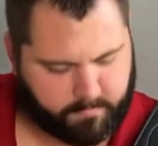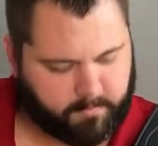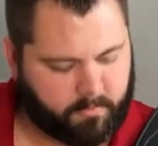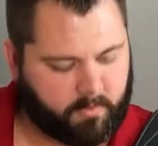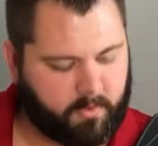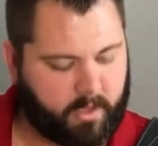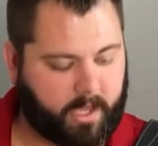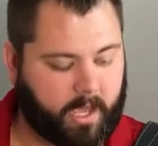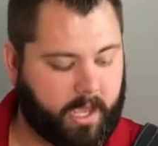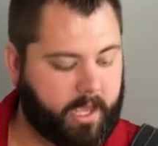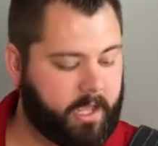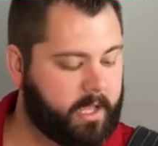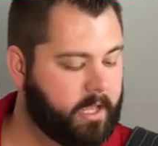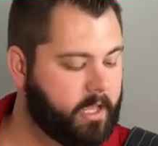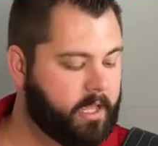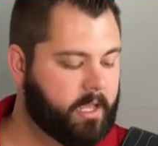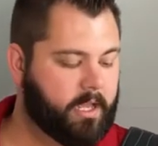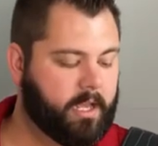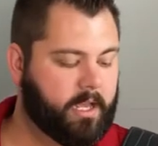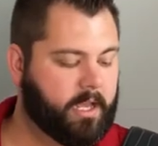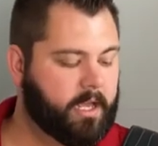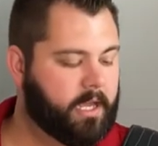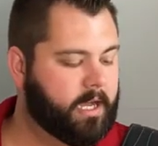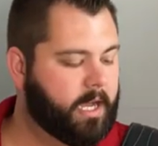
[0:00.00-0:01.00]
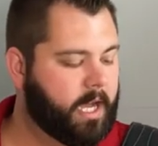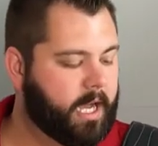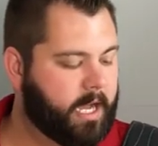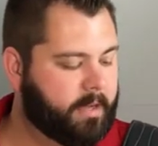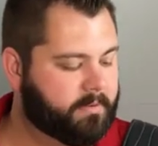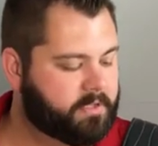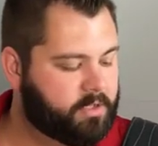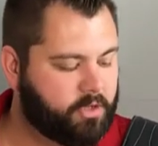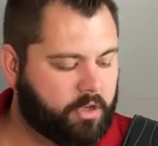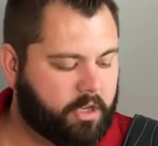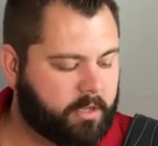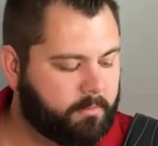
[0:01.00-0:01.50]
Okay,
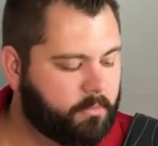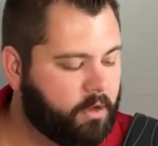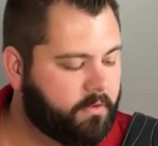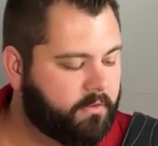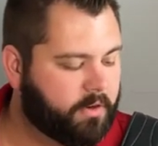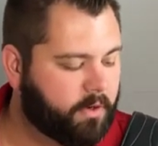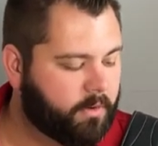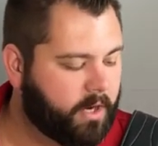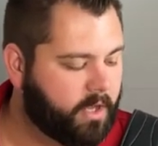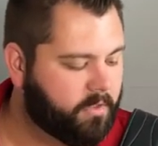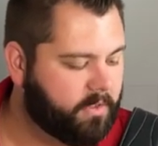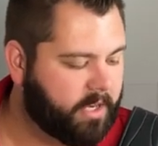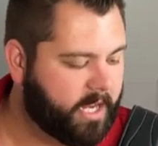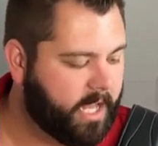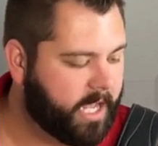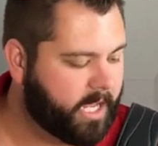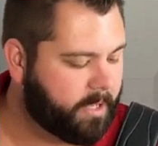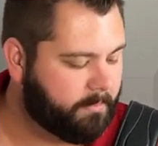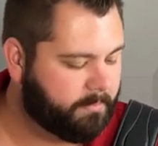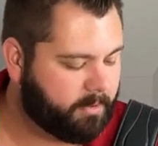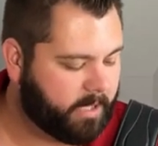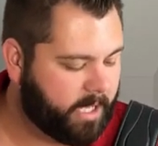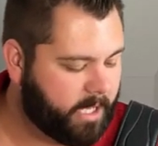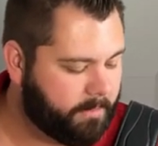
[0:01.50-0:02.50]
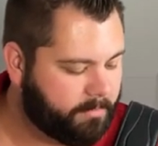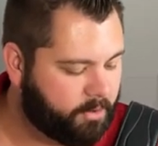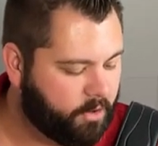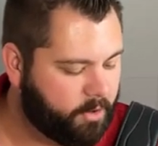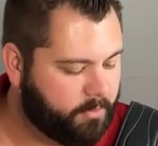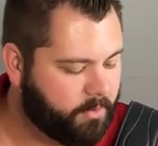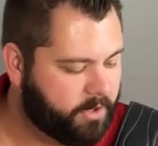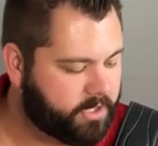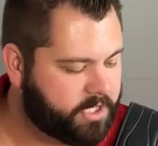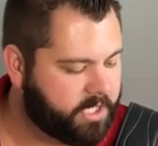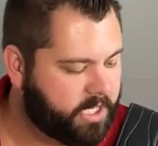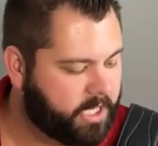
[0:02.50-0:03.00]
so you can move it around the neck and play it pretty
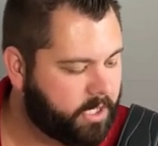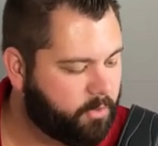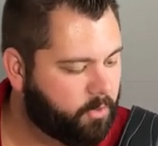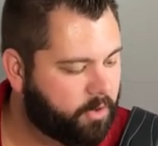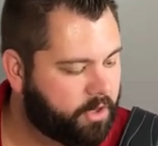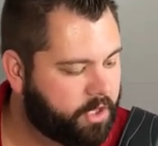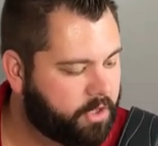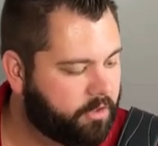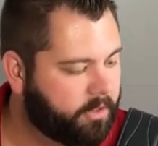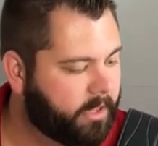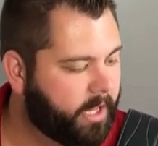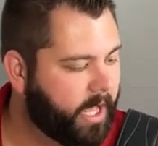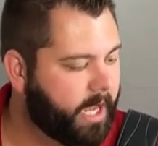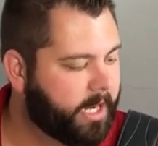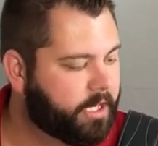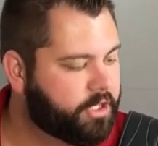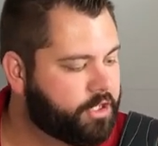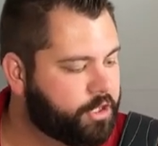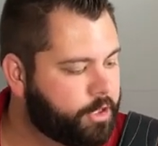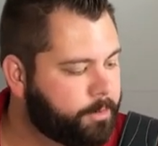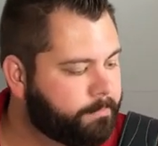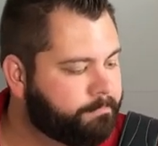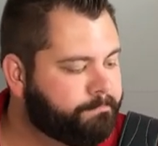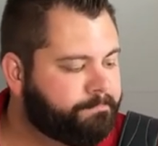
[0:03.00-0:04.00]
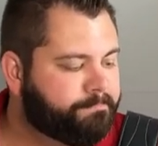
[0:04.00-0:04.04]
much anywhere you'd like to.